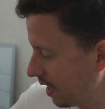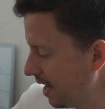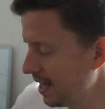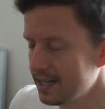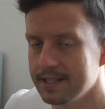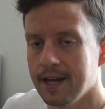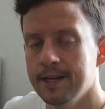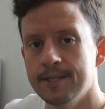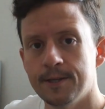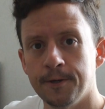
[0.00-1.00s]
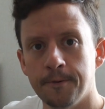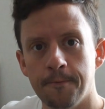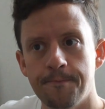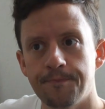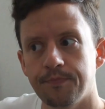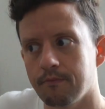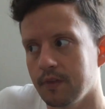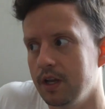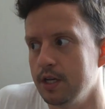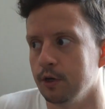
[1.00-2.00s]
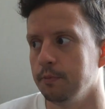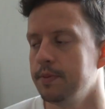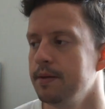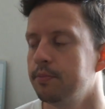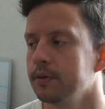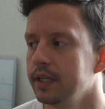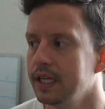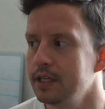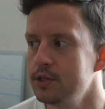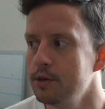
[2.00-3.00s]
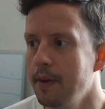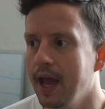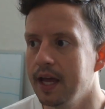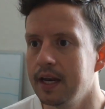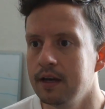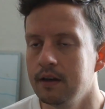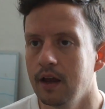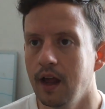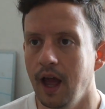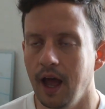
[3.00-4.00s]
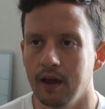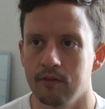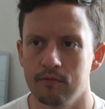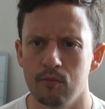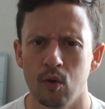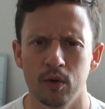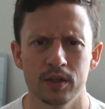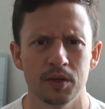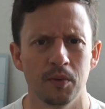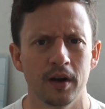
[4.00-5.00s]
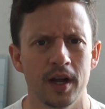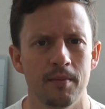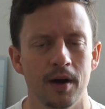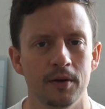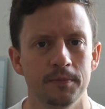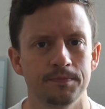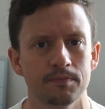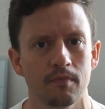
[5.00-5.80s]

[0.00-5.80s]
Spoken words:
And it's not as though, you know, people in Japan have more to worry about,